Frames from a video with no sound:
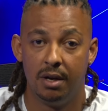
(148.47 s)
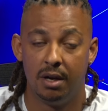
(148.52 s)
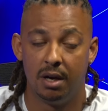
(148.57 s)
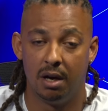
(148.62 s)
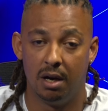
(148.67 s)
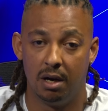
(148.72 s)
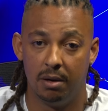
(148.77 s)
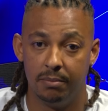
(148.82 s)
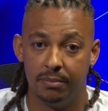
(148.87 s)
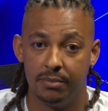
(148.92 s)

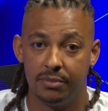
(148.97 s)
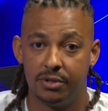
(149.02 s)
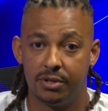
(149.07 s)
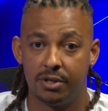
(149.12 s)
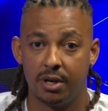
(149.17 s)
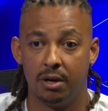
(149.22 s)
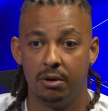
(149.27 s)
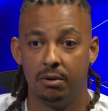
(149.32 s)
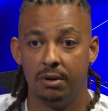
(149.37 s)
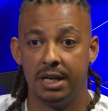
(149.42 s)

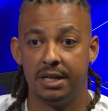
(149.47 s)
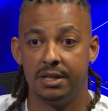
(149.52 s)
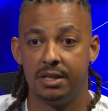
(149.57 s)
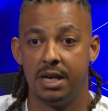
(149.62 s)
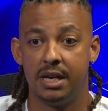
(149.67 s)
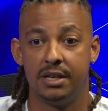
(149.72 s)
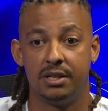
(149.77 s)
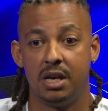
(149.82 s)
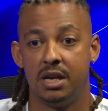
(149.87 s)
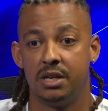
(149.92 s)

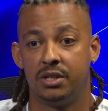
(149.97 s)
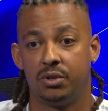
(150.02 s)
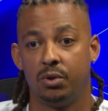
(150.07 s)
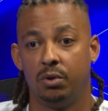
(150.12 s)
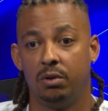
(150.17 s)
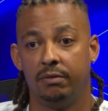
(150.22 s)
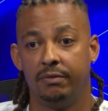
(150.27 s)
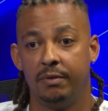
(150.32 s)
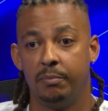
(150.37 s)
It's sort of